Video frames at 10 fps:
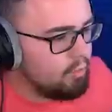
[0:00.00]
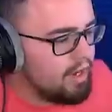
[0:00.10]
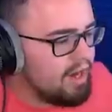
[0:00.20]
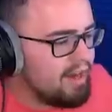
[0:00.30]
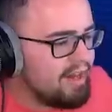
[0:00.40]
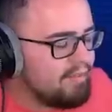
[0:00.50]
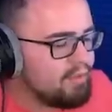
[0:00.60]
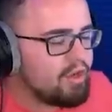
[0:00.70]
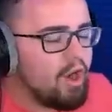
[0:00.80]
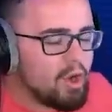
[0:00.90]
Don't worry.
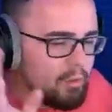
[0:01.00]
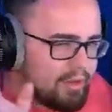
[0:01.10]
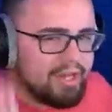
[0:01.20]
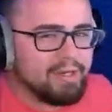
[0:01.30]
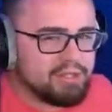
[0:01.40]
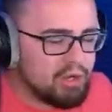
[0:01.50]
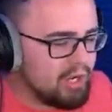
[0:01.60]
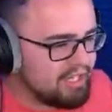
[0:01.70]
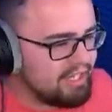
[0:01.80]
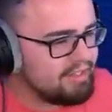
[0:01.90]
The car will be here
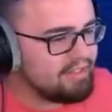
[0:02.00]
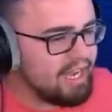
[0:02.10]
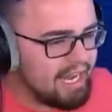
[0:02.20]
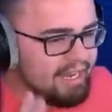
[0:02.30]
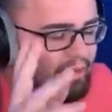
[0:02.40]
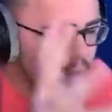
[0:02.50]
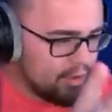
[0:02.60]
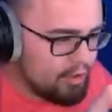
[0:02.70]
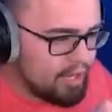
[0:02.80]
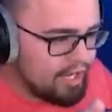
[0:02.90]
shortly. I
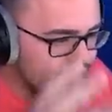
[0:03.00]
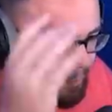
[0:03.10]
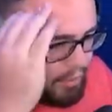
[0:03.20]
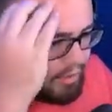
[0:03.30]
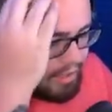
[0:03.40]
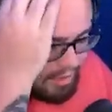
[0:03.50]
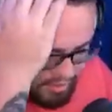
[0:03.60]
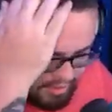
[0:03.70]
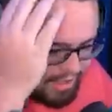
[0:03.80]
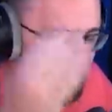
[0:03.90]
ordered
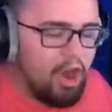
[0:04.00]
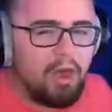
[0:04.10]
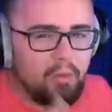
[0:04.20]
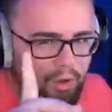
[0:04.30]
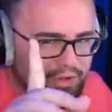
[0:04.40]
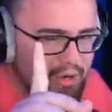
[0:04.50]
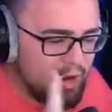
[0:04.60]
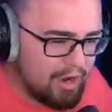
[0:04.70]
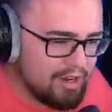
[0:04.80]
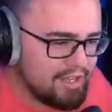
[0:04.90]
one
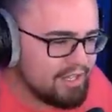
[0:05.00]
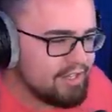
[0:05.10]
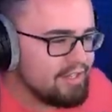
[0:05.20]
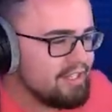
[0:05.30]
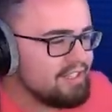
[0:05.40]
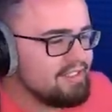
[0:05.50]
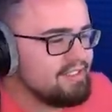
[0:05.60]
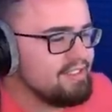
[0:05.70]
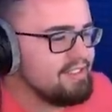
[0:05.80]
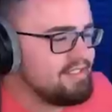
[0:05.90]
car. Okay,
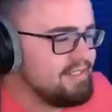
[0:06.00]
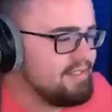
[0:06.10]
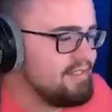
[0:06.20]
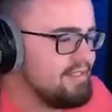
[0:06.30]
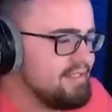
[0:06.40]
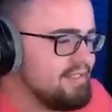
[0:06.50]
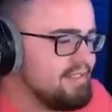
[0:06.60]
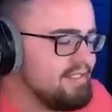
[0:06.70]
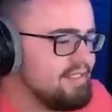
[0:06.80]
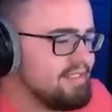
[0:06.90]
good. Because I'm
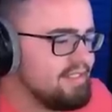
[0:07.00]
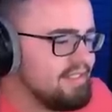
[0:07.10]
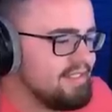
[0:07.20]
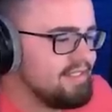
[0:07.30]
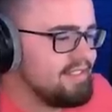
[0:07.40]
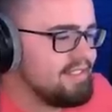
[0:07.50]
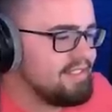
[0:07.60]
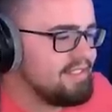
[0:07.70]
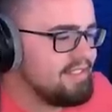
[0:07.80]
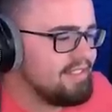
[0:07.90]
telling you, bro, if a
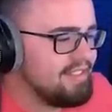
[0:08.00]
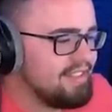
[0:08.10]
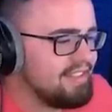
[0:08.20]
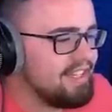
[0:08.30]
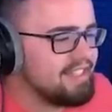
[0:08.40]
car smashes